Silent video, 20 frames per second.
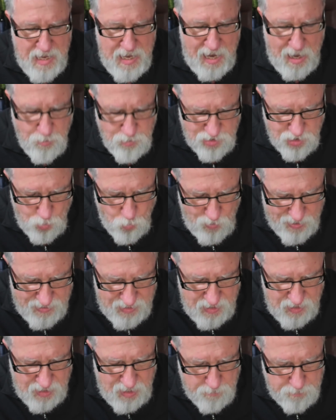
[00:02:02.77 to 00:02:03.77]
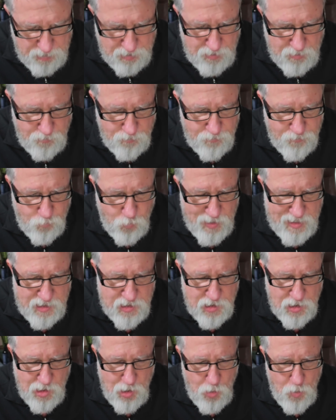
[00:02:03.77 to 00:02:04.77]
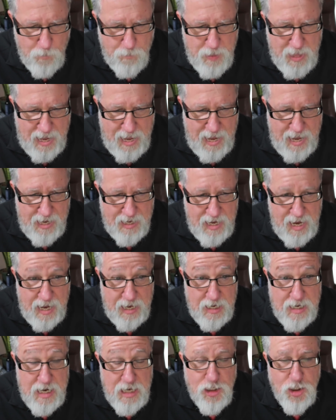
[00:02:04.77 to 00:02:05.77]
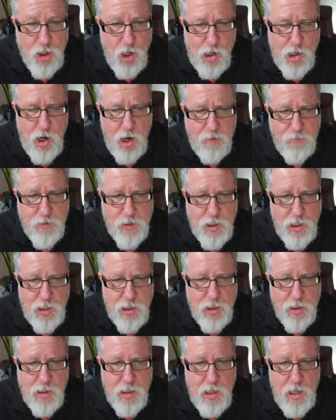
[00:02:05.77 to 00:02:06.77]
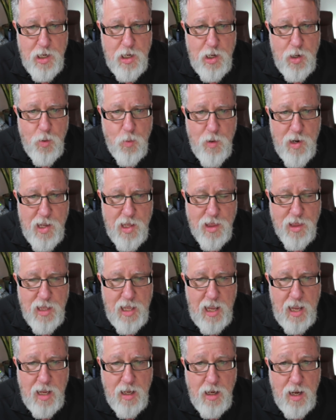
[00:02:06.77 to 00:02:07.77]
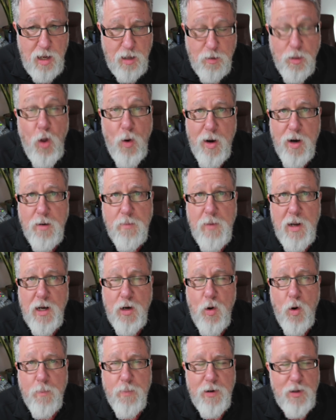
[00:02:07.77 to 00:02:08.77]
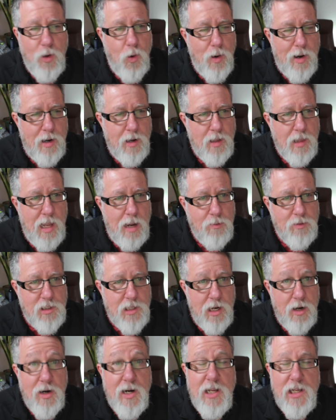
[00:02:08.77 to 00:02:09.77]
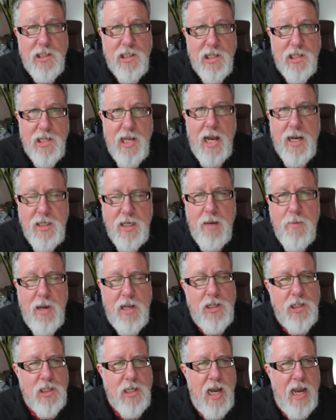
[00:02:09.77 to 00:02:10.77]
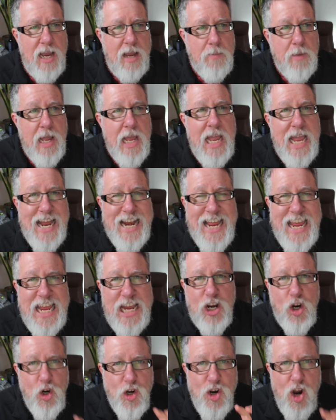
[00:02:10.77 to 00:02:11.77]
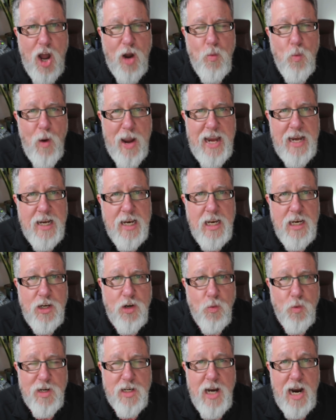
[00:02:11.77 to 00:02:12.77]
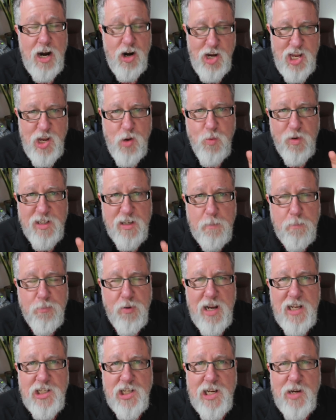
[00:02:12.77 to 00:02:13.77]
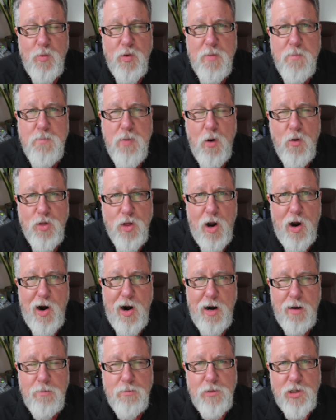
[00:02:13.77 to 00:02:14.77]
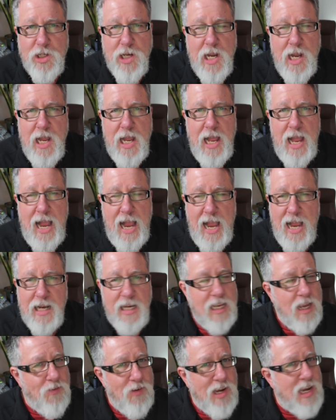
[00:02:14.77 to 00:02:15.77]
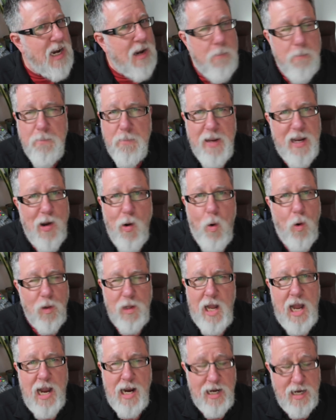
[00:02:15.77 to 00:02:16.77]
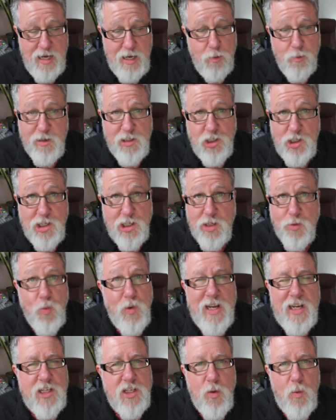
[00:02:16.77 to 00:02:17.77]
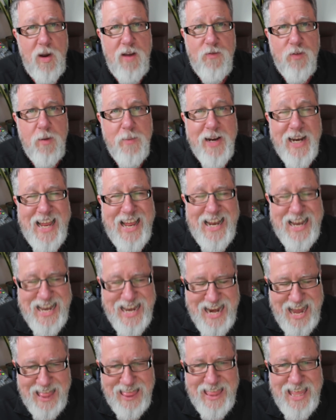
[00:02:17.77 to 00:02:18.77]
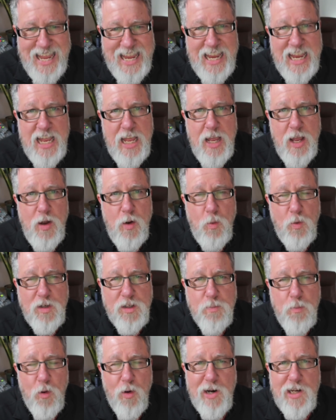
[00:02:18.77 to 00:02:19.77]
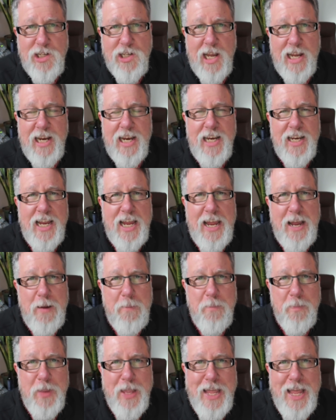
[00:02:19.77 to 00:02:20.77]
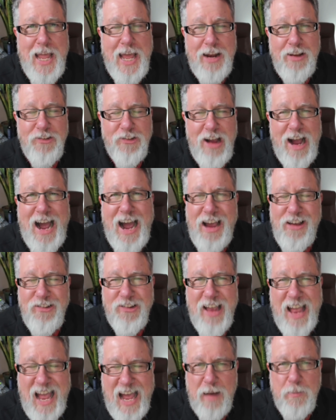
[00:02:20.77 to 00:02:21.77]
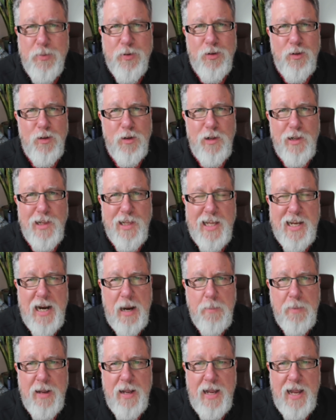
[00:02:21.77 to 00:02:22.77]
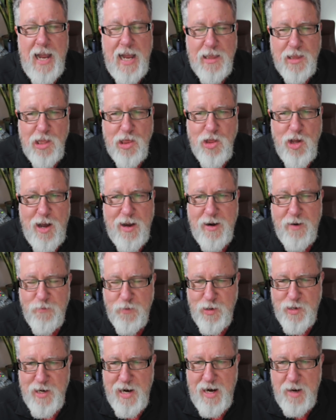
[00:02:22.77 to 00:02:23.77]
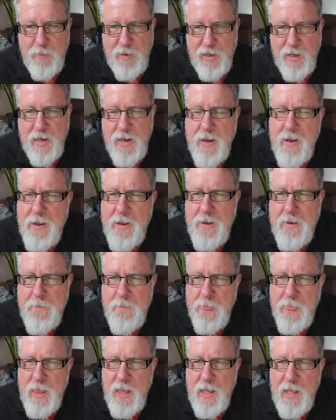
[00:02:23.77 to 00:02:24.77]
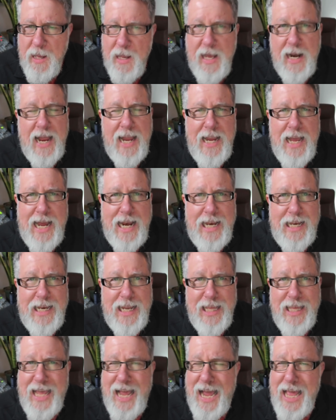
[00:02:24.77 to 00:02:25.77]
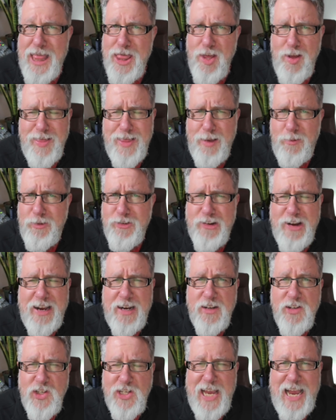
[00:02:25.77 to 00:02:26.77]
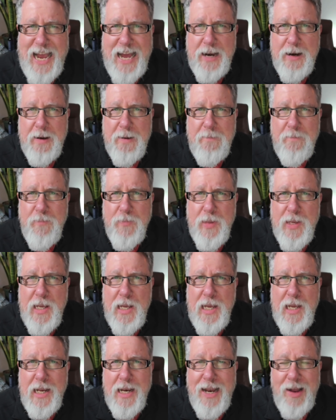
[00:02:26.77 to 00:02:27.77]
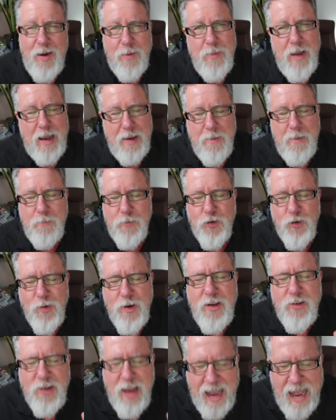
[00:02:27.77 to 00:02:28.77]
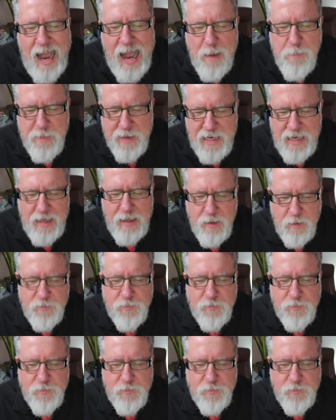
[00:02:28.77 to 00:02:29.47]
I was at a wedding a couple of weeks ago and I had a nice long conversation with a lawyer, a corporate lawyer that was there, and he's the exact same age as I am, and he could not wait to retire. He was embracing it with both arms and giving it a big old hug, and he was just weeks away from it, and nothing was more exciting to him, and his eyes absolutely lit up at the thought of retirement. And I got to tell you, I thought that was kind of sad. Now, I'm sure he's happy,